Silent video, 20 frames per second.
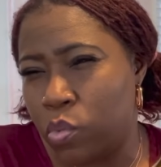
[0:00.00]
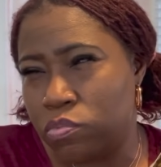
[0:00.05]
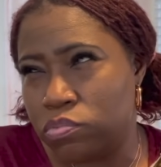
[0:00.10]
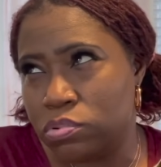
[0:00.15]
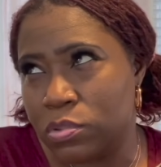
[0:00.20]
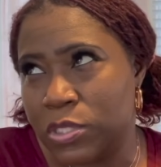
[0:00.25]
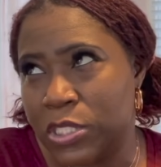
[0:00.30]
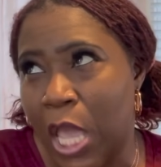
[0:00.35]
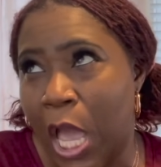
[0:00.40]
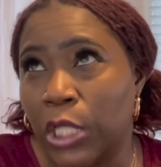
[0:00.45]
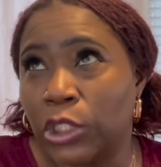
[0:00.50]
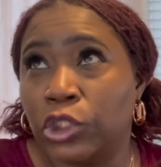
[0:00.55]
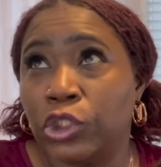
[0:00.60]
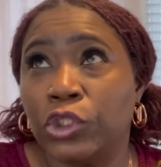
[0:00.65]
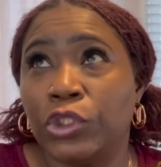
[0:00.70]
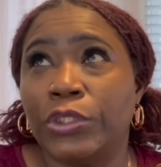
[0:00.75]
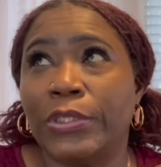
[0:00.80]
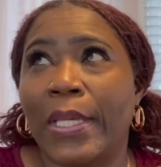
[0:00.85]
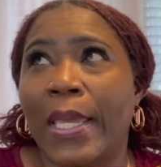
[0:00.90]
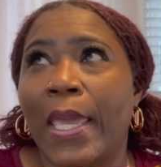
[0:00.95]

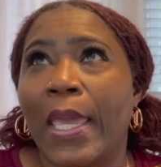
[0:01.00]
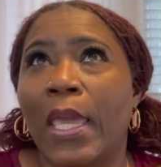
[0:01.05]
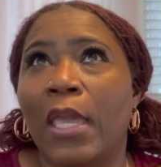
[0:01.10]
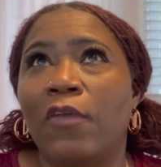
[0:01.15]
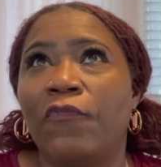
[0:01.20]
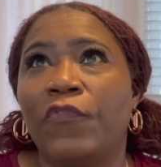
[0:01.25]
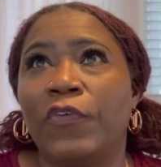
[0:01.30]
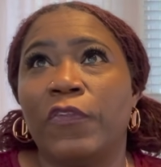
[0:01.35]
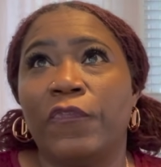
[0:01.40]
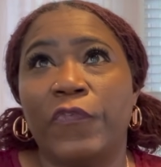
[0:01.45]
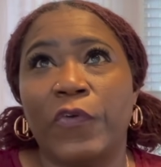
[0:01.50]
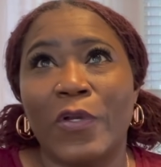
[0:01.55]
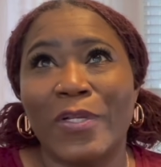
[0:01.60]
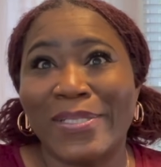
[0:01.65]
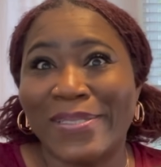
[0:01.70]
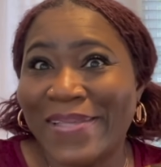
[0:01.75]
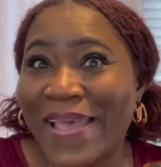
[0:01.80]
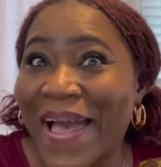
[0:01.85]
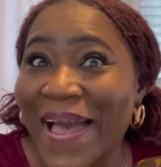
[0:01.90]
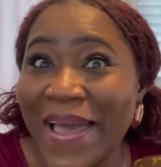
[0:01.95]
yesterday for the
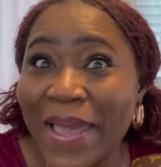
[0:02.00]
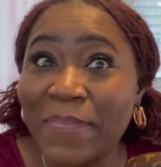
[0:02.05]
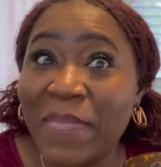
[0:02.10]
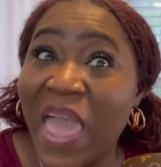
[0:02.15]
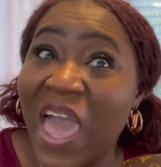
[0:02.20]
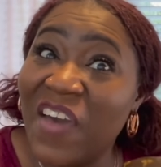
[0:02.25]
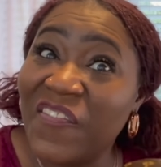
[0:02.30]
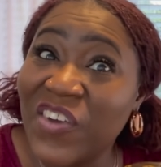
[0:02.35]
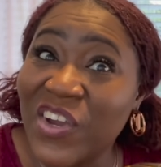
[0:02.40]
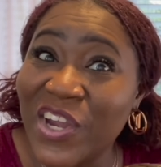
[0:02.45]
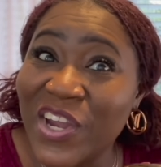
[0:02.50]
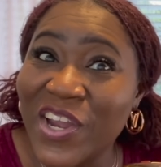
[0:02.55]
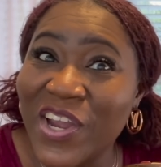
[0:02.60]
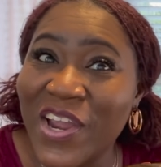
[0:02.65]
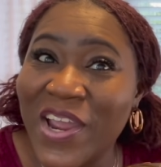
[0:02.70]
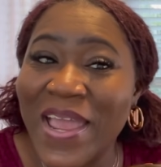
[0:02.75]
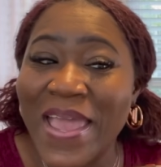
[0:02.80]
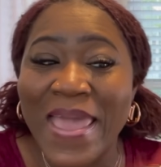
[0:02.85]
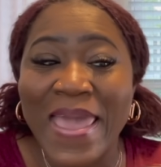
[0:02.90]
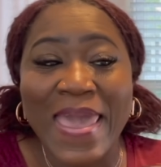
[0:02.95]
first time
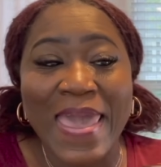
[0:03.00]
ever.